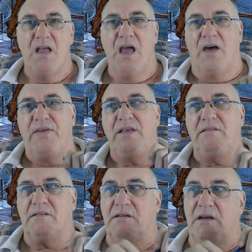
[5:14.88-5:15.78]
Now, I think
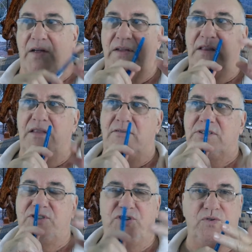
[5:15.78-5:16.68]
I think there
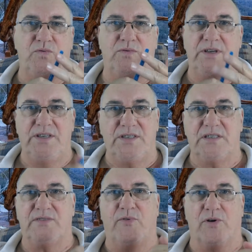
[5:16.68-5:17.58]
are two
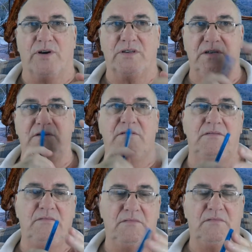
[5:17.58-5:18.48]
reasons for it,
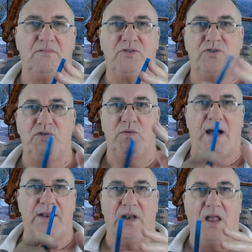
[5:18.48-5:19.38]
two two
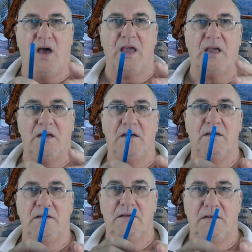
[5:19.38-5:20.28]
underlying
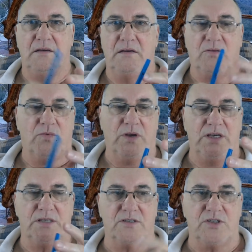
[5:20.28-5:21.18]

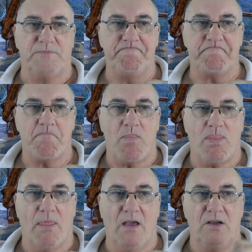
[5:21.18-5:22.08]
reasons.
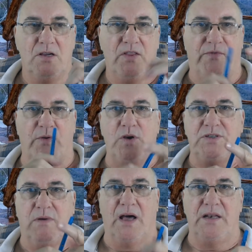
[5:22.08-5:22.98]
The
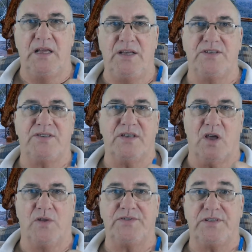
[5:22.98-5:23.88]
first one is the
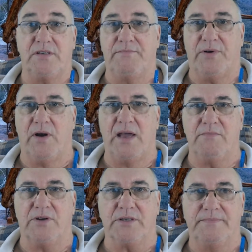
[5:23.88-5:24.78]
constant beratement.